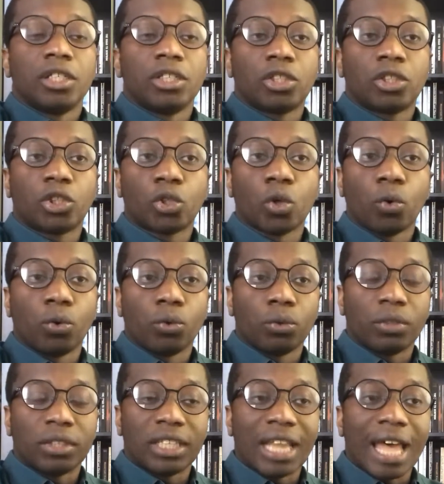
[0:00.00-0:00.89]

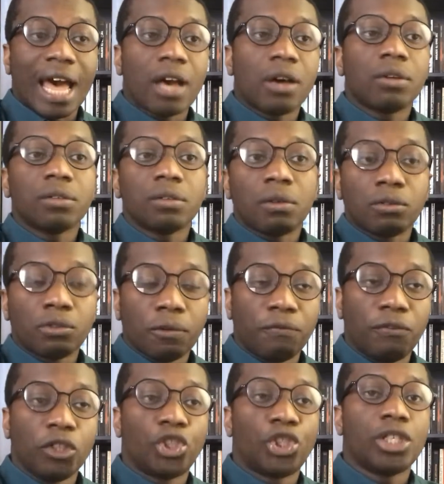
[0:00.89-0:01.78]
So now the
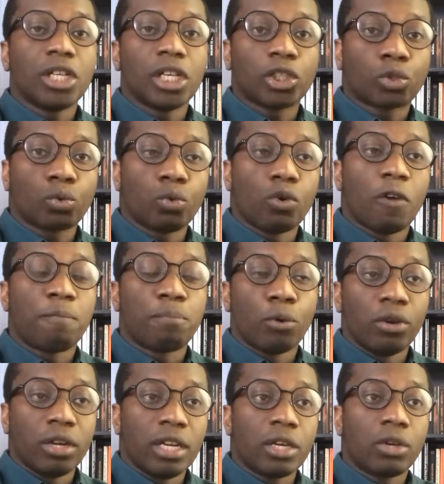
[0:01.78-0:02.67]
Virginia School of
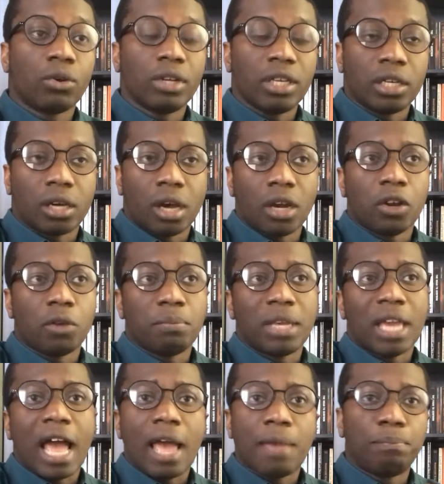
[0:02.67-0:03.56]
Political
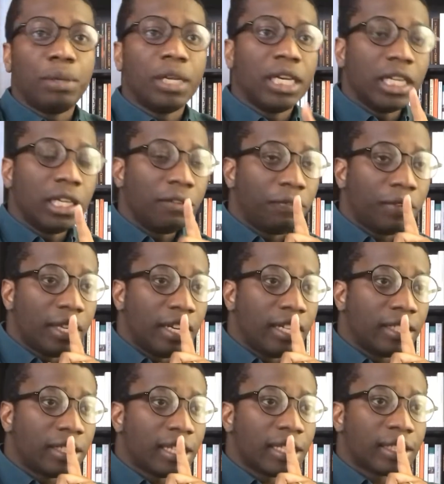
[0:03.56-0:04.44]
Economy, I believe it
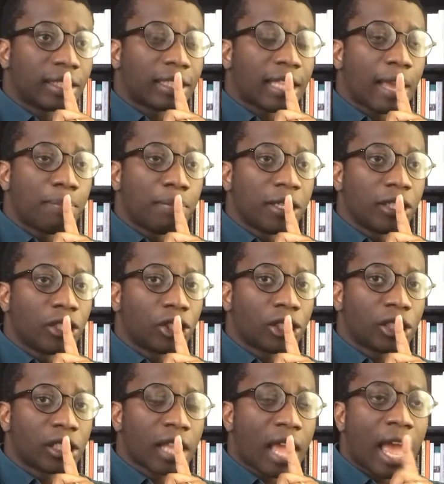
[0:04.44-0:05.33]
is
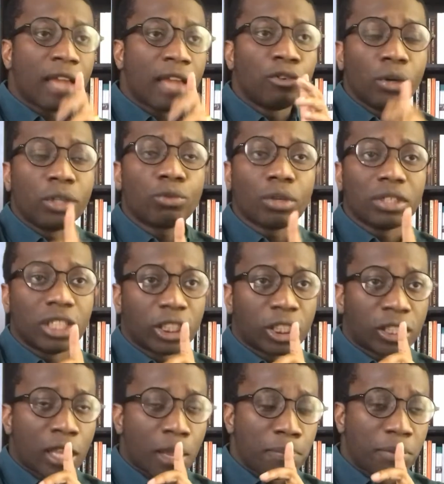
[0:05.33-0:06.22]
established. I know it was
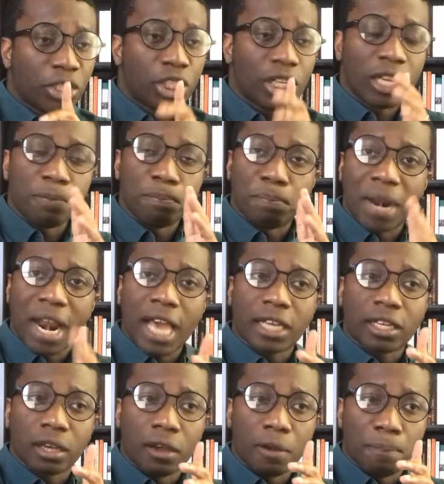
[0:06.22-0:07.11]
established in
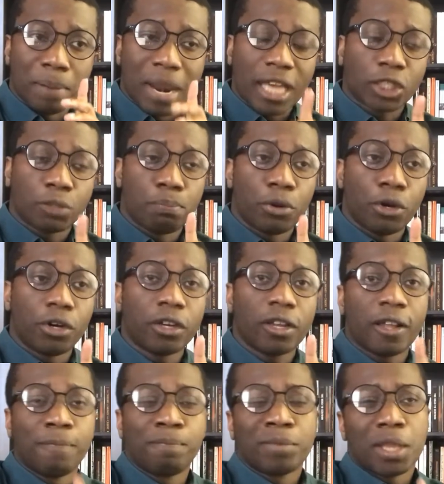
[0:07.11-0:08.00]

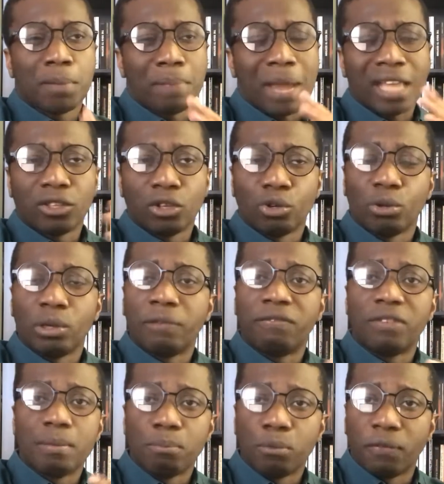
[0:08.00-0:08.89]
Blacksburg, but I don't know
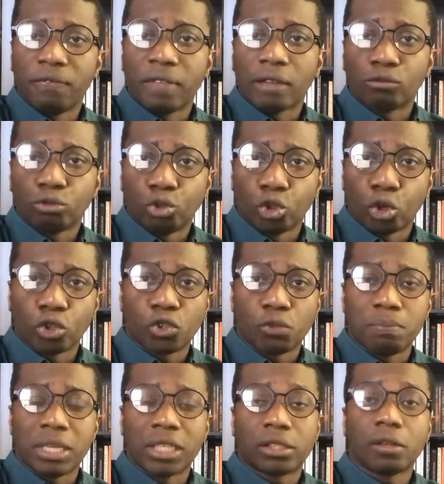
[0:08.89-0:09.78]
if they moved that to
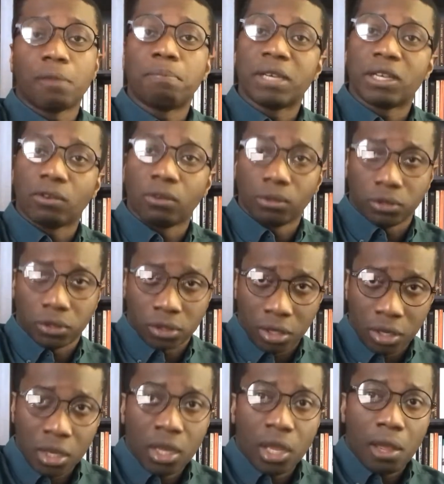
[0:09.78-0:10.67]
George Mason, because
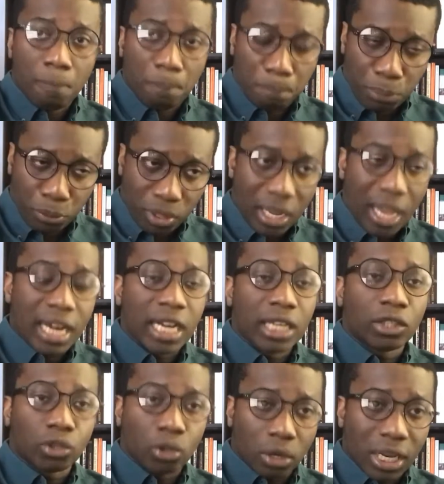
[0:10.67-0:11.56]

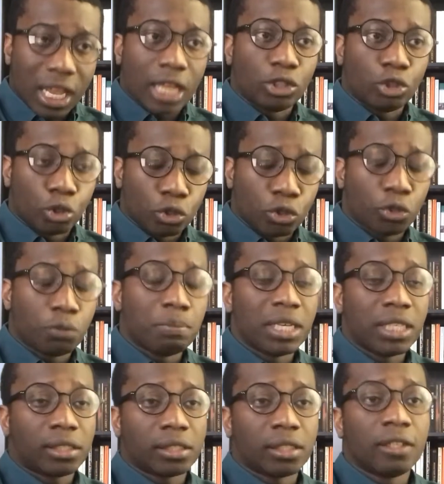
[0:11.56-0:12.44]
Buchanan taught at George
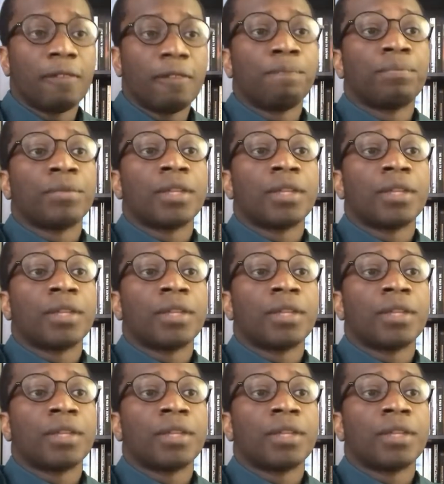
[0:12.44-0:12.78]
Mason.